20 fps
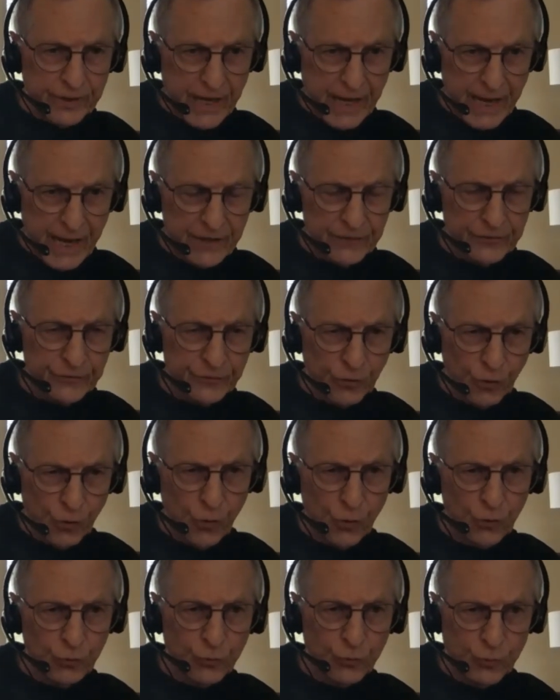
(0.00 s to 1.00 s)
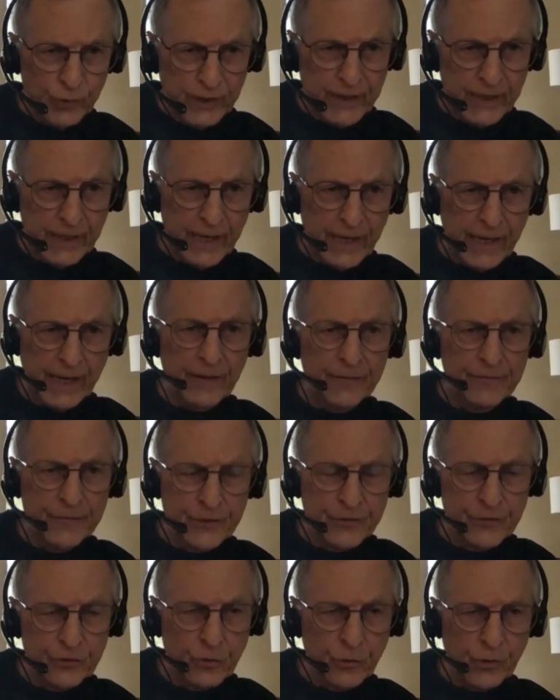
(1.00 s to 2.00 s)
as souls, we have the
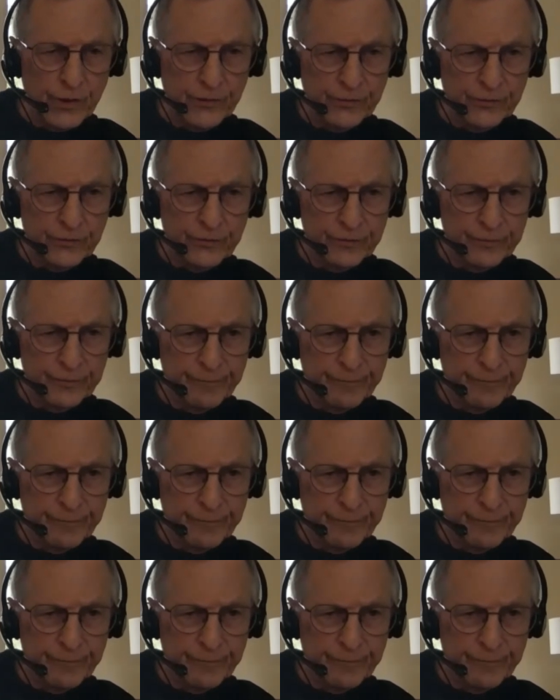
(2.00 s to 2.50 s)
choice.